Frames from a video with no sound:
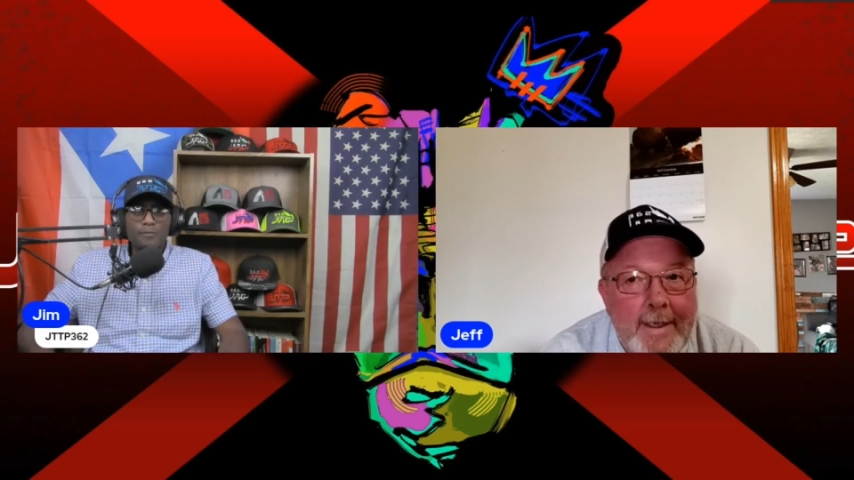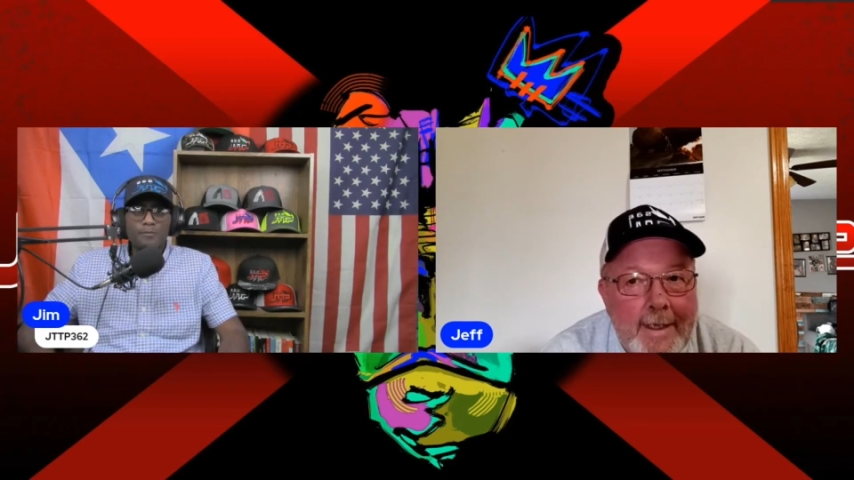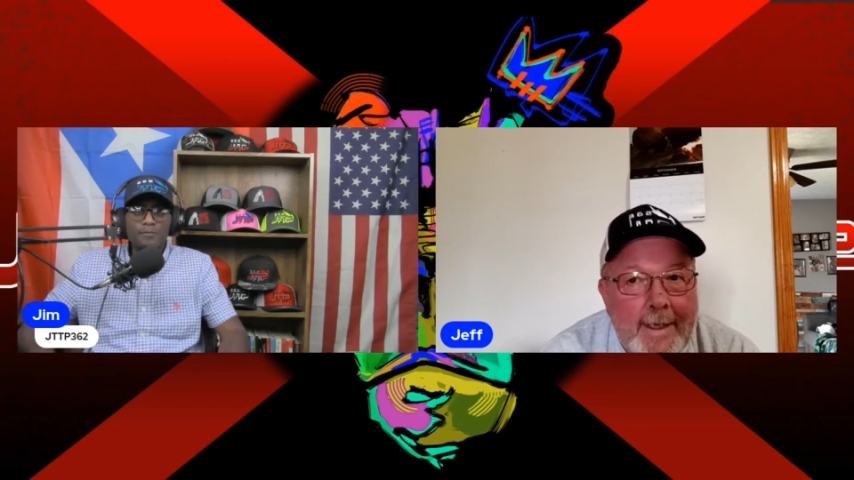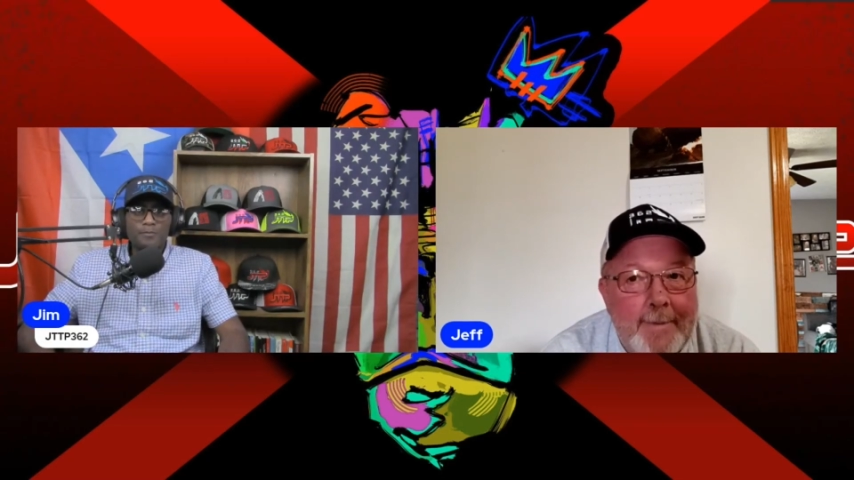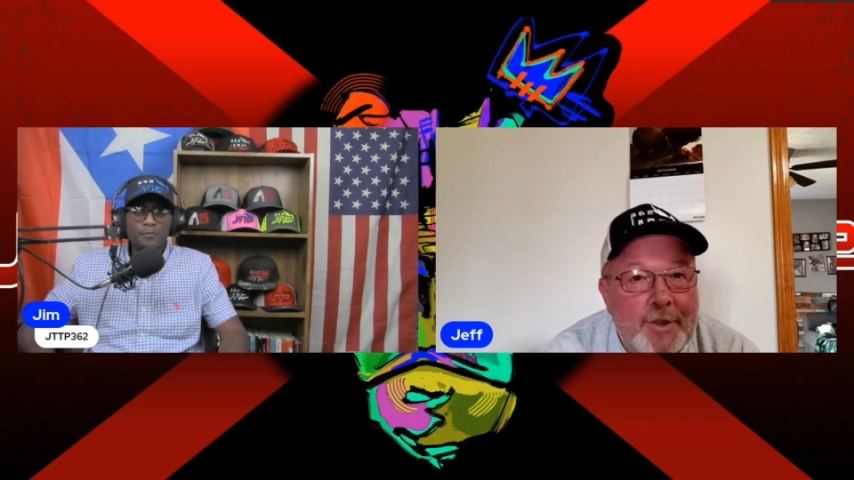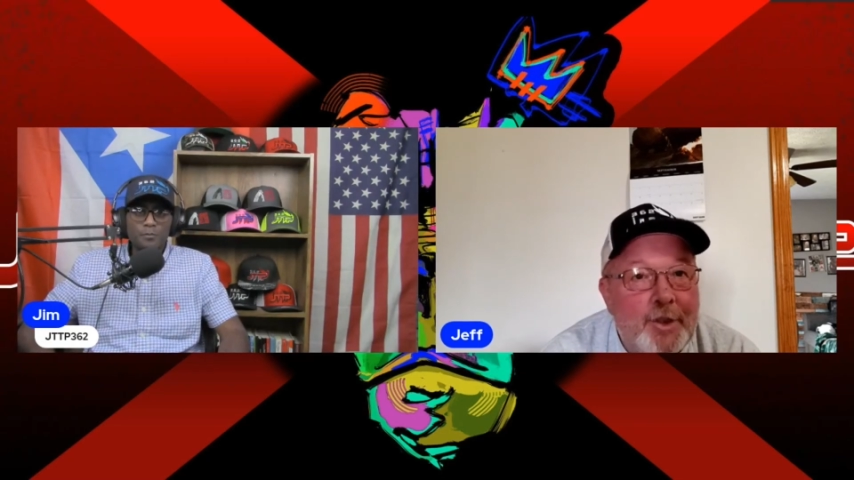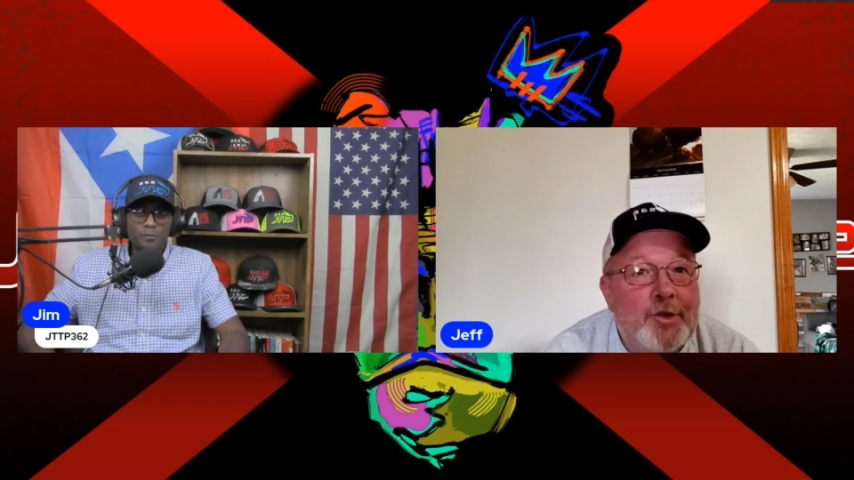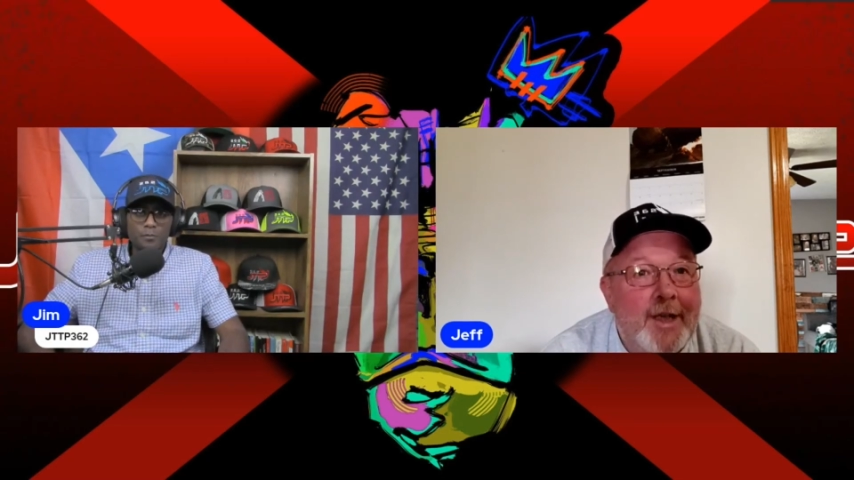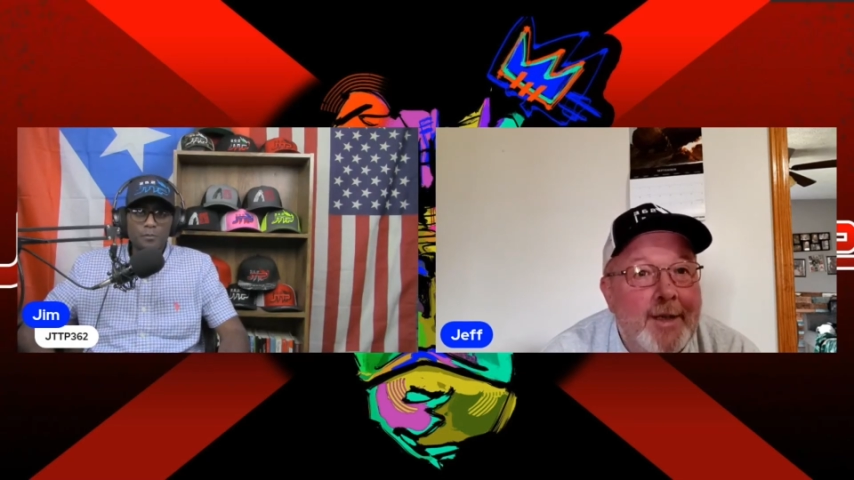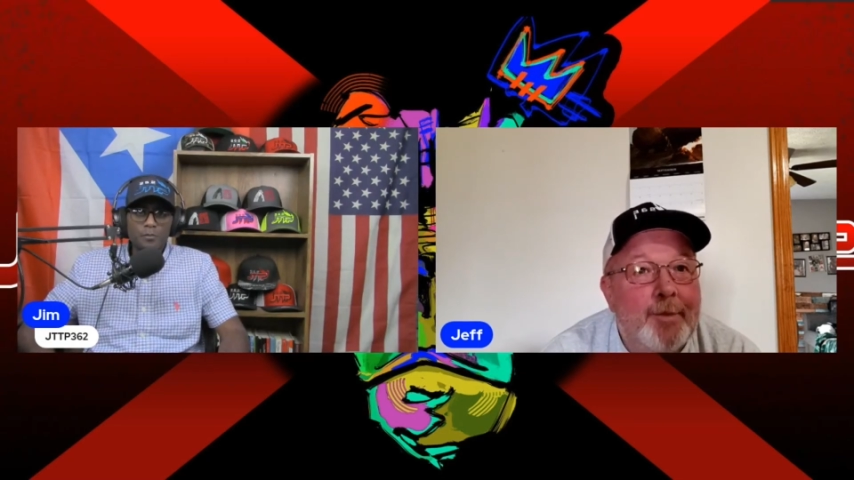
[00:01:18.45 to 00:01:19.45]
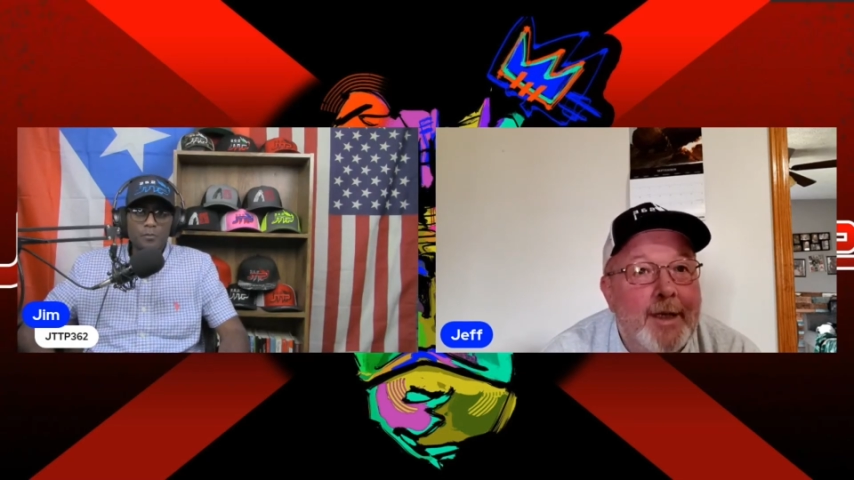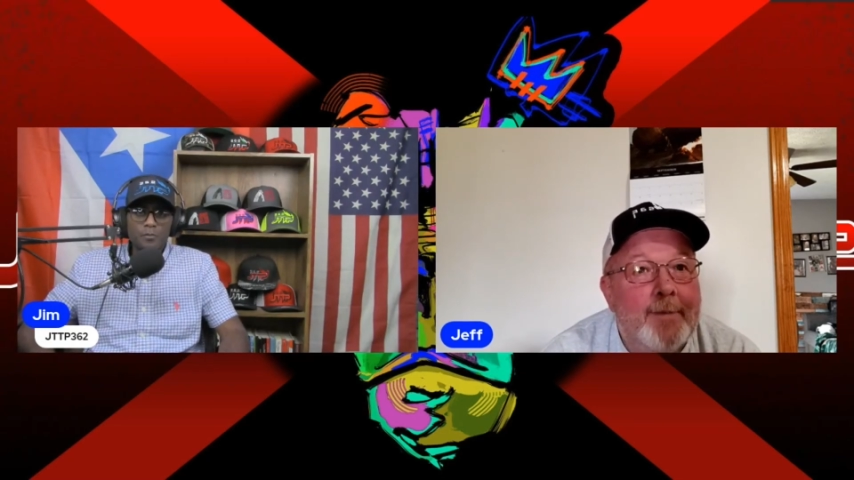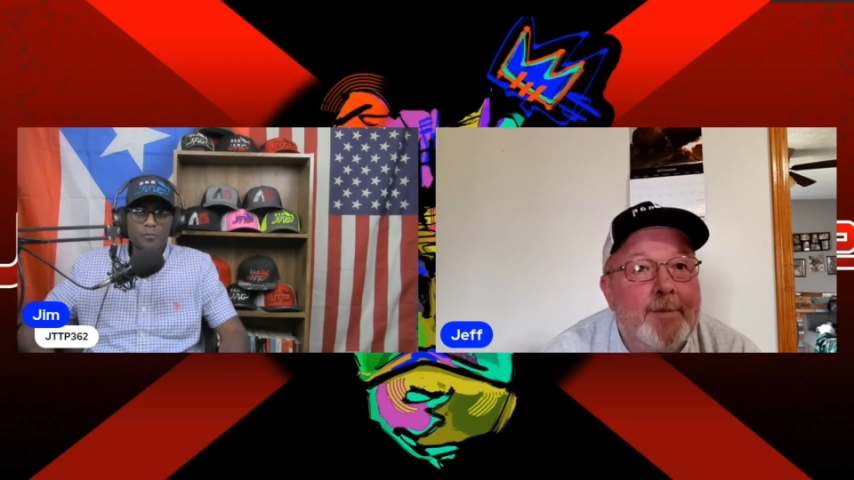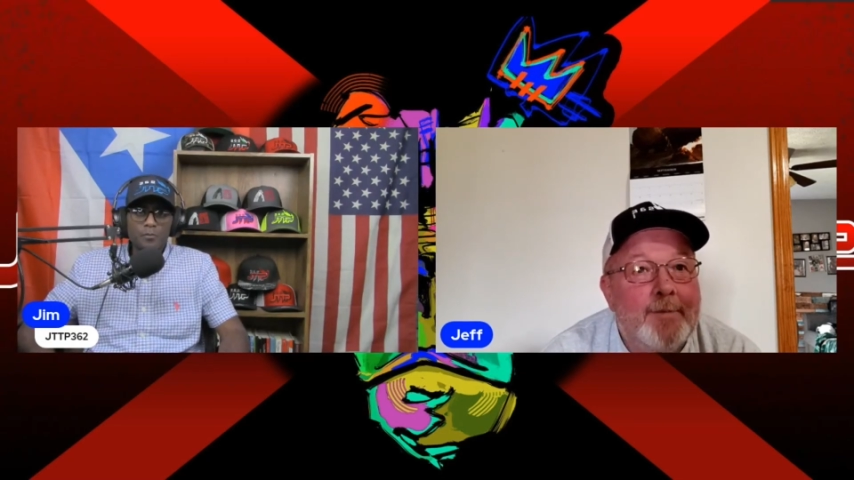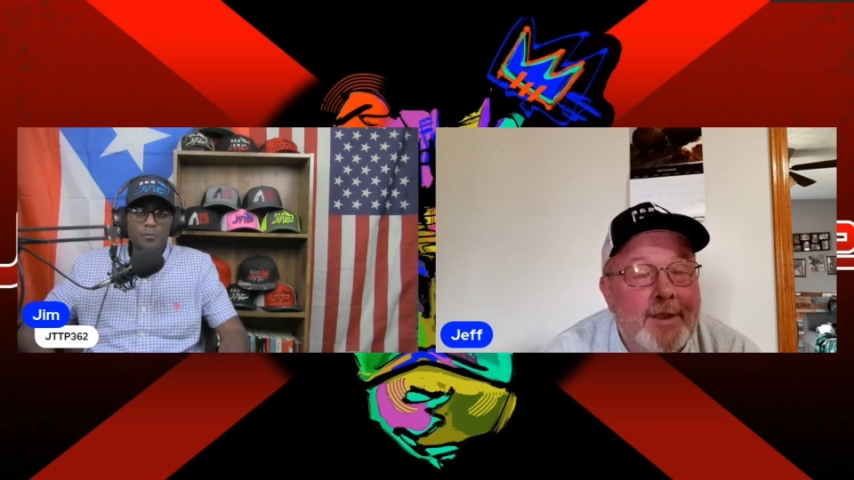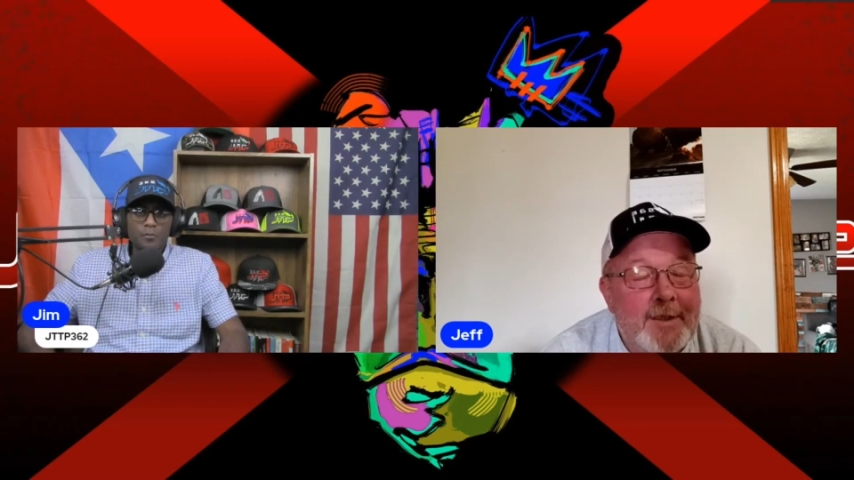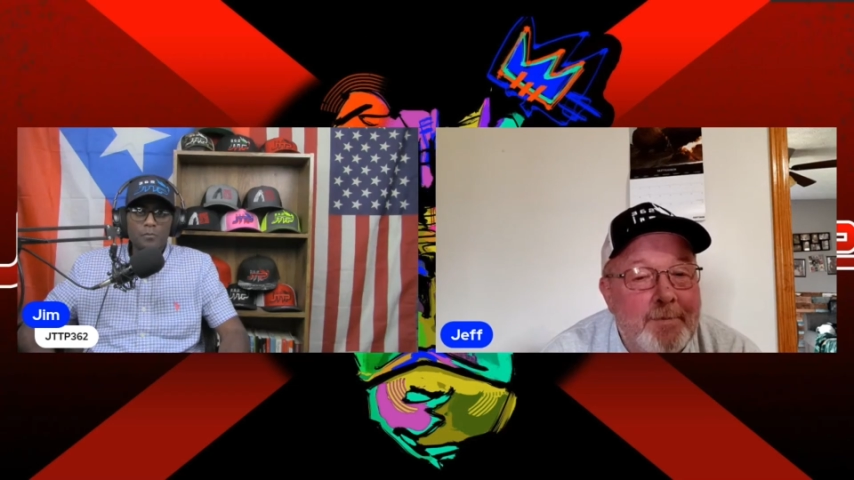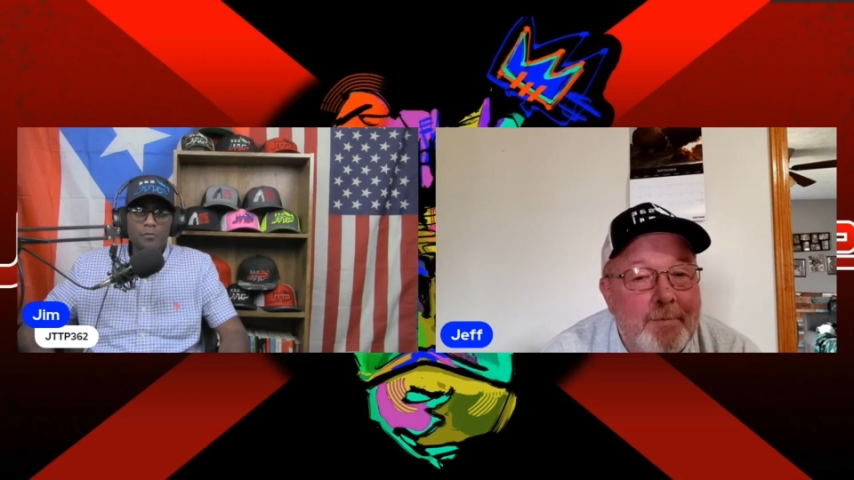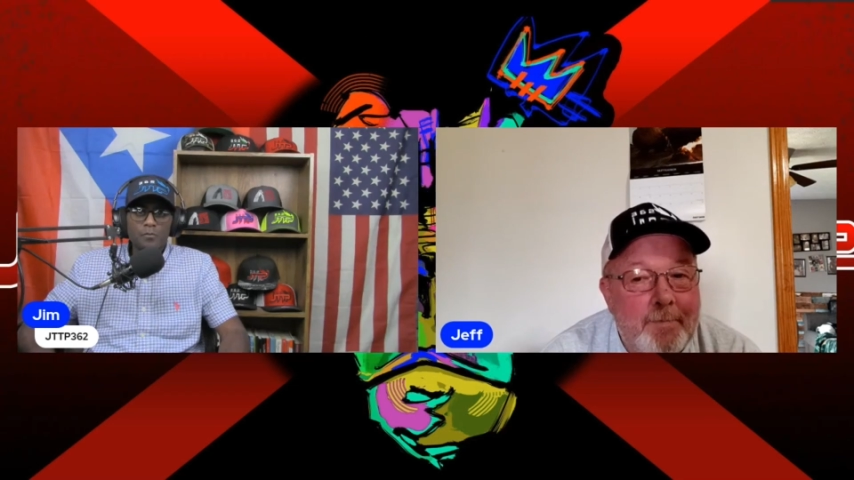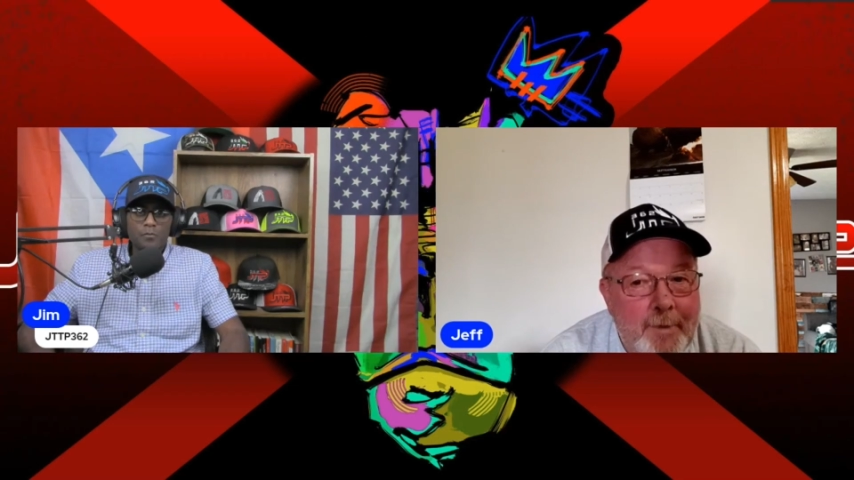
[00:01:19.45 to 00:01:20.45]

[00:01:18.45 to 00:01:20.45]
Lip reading: And I'm still trying to breed them as